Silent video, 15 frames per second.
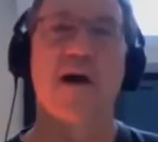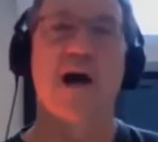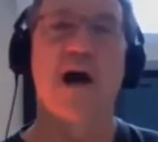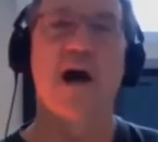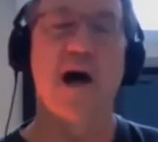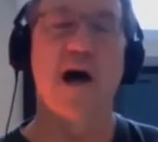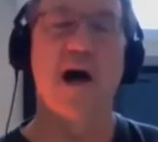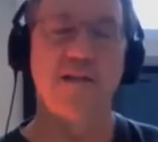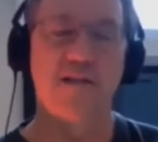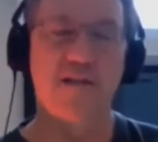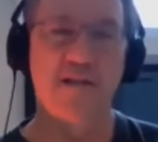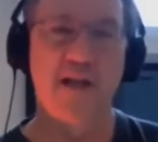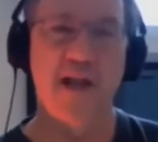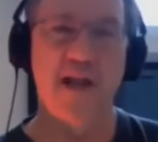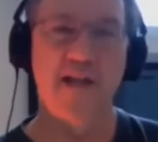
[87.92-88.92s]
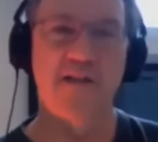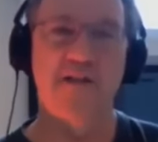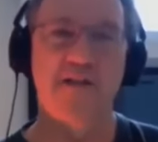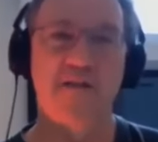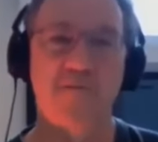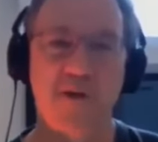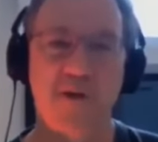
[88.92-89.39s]

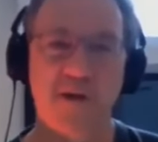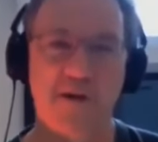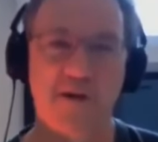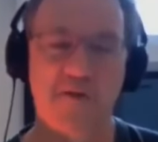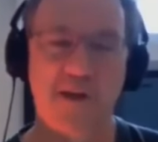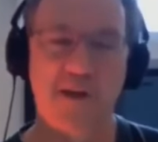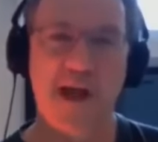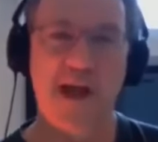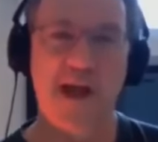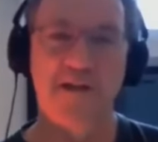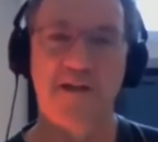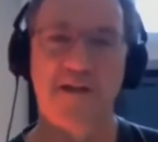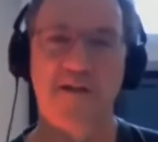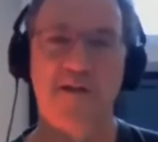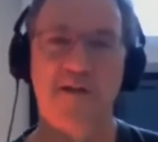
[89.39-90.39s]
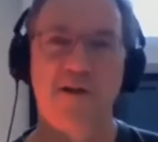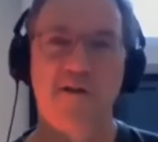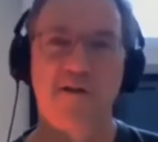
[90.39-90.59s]
isolation, purification,